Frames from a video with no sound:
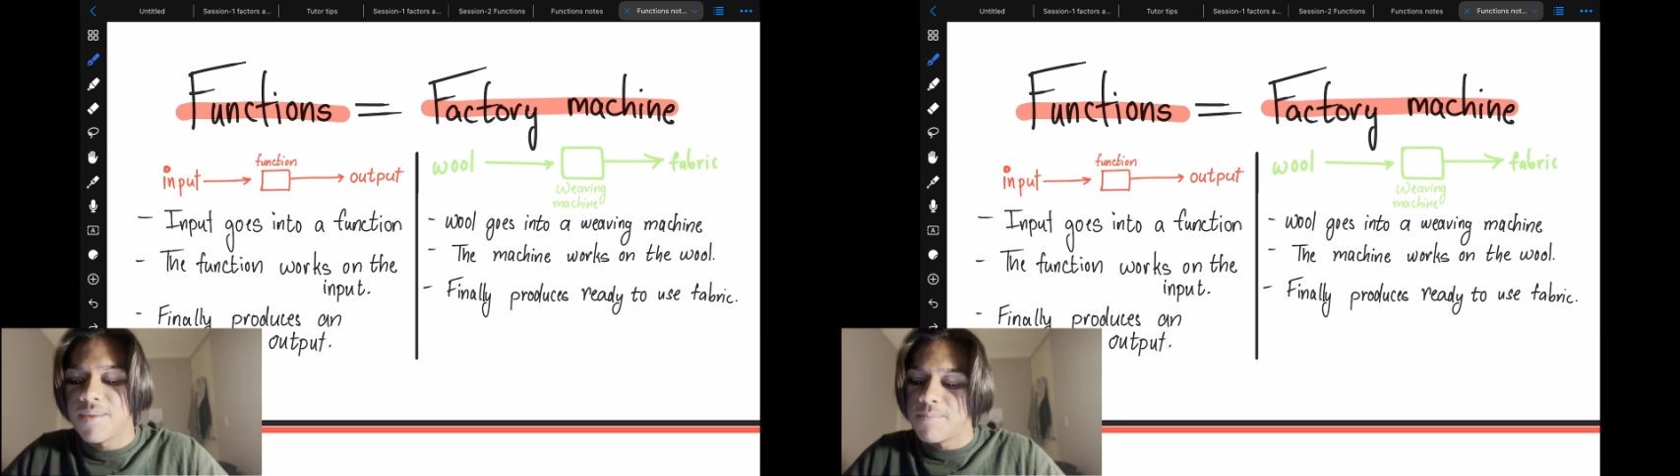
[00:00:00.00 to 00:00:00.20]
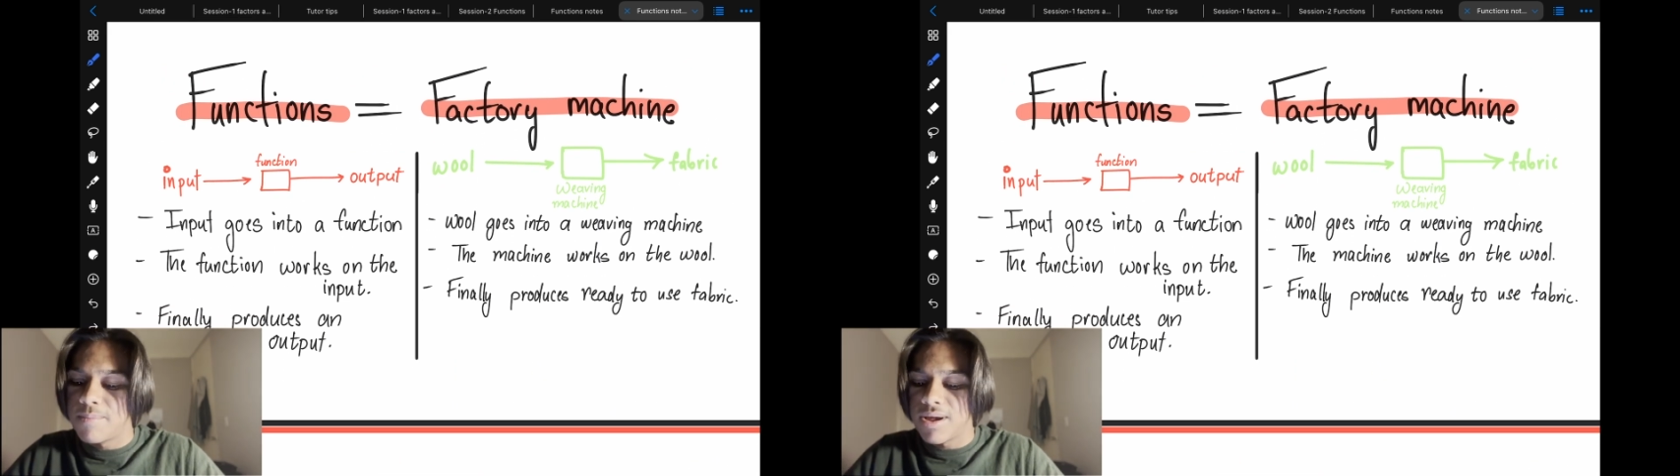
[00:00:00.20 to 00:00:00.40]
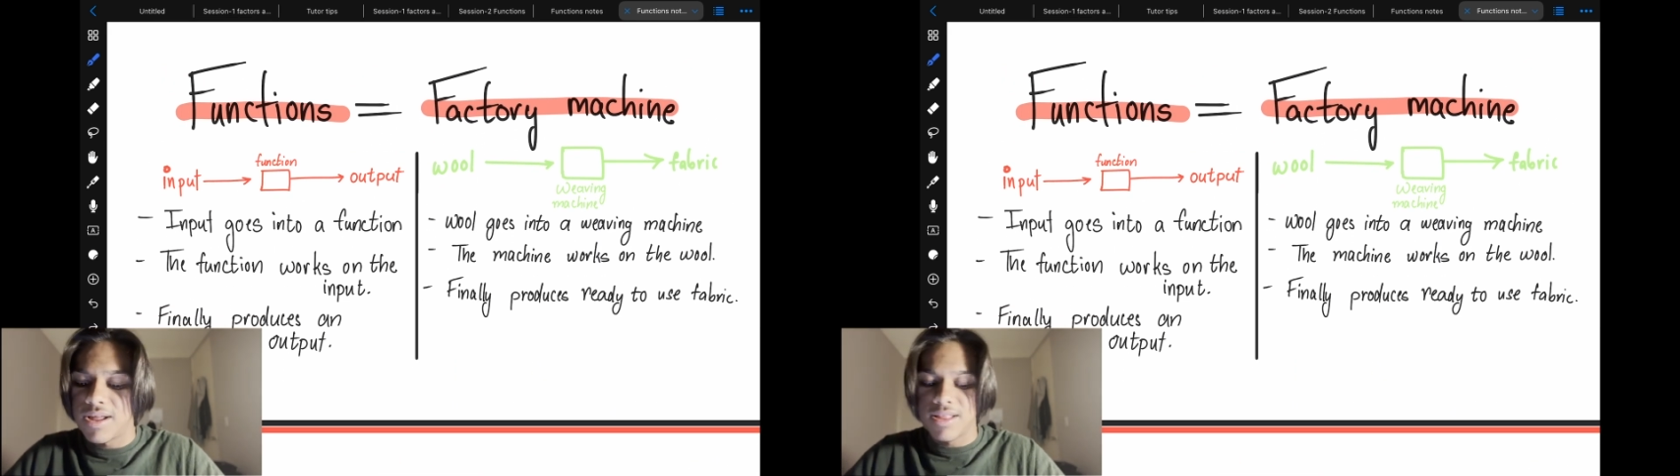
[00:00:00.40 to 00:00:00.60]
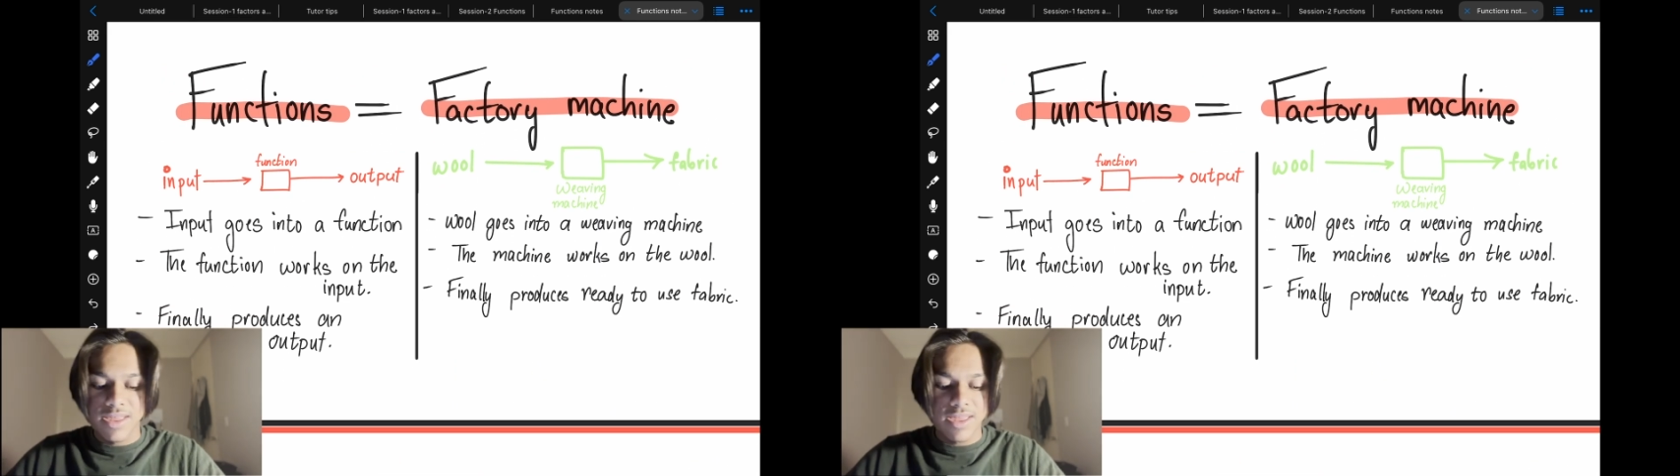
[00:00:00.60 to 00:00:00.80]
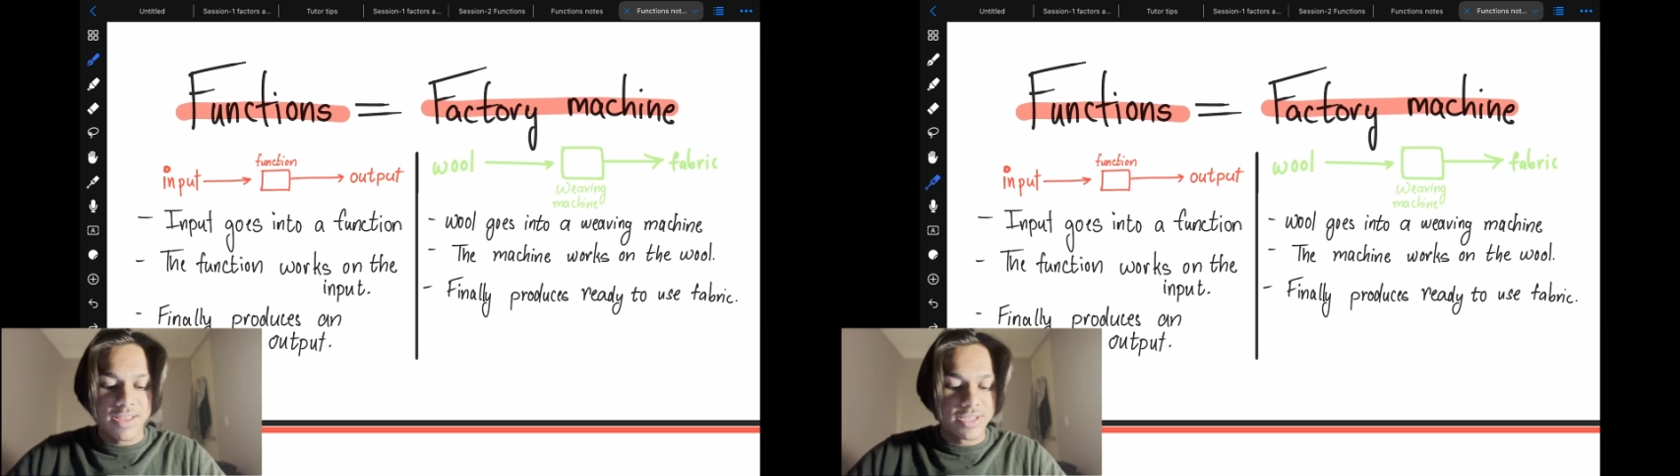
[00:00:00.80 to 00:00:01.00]
but
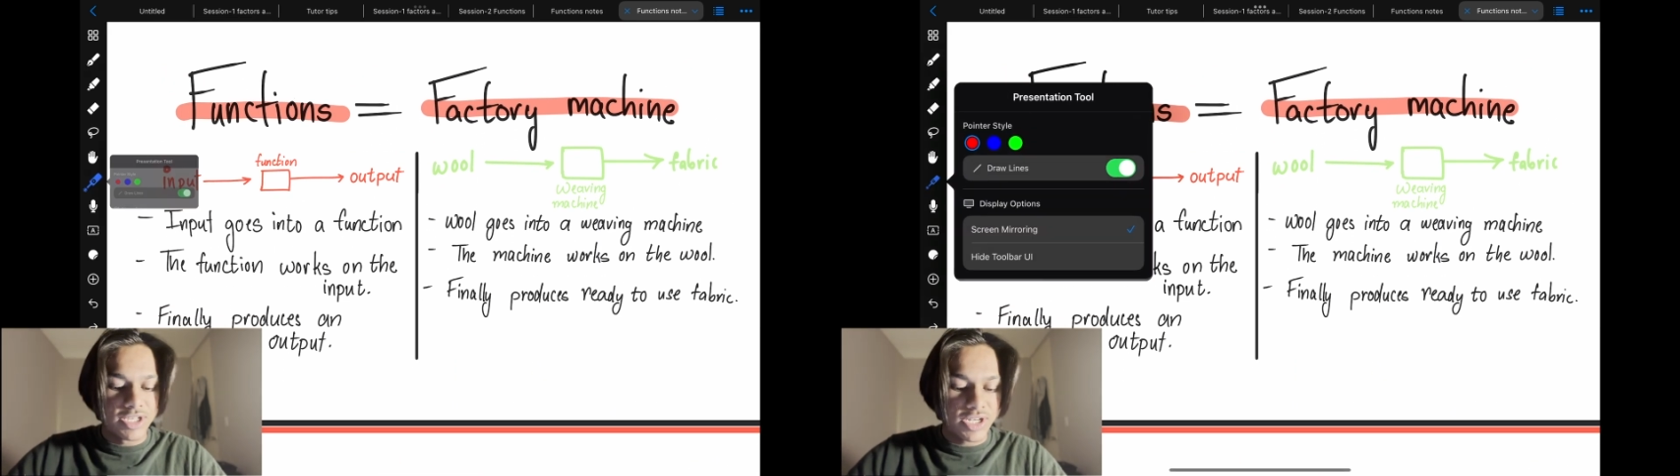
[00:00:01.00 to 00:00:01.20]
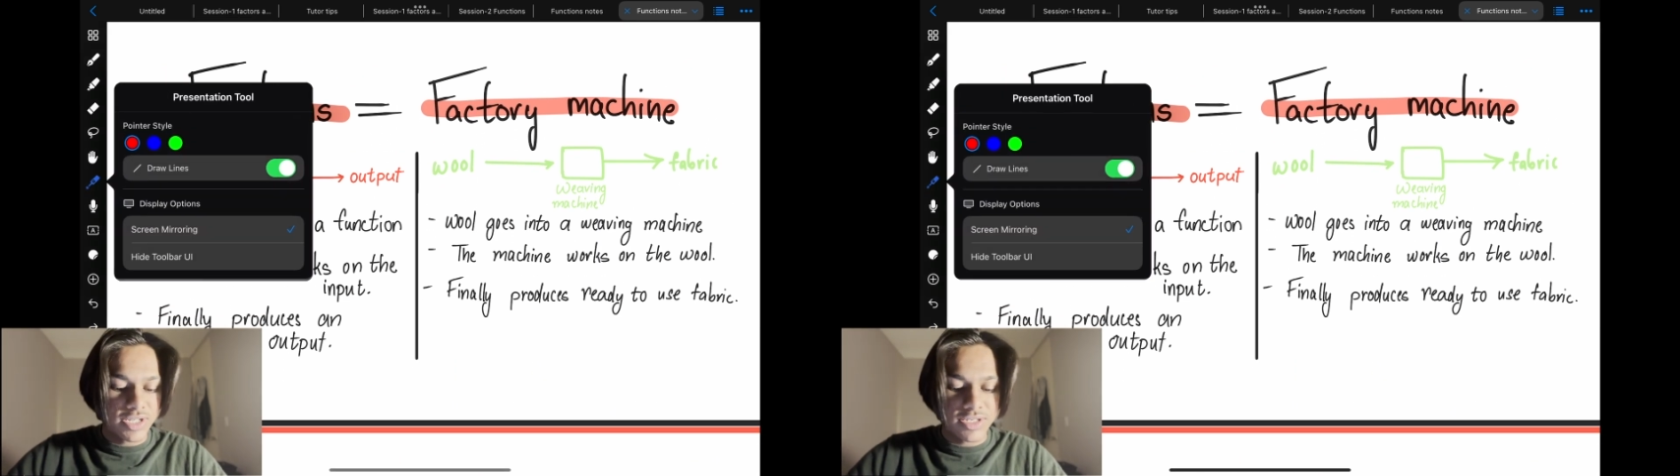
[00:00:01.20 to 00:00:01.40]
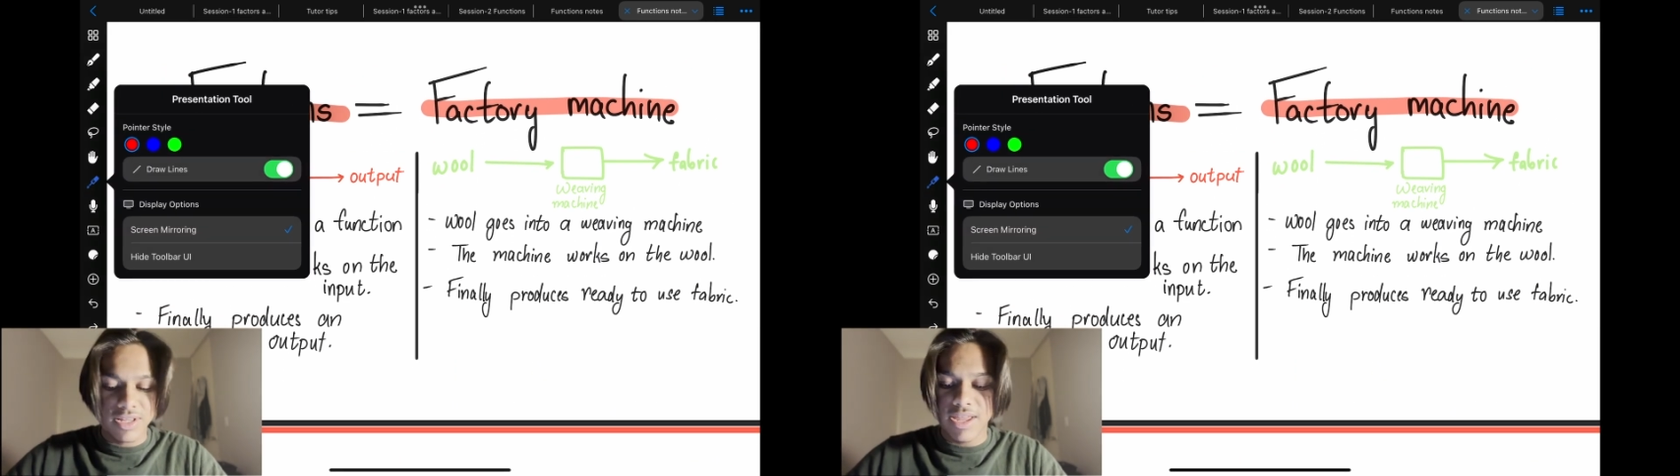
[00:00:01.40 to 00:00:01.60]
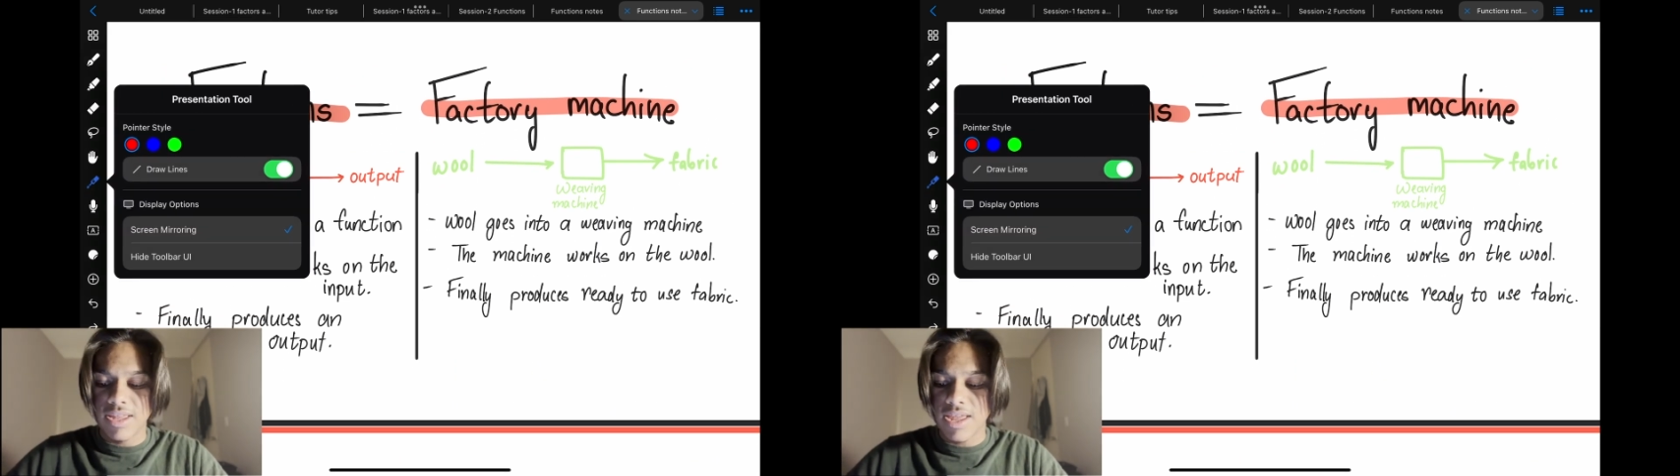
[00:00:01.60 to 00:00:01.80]
just like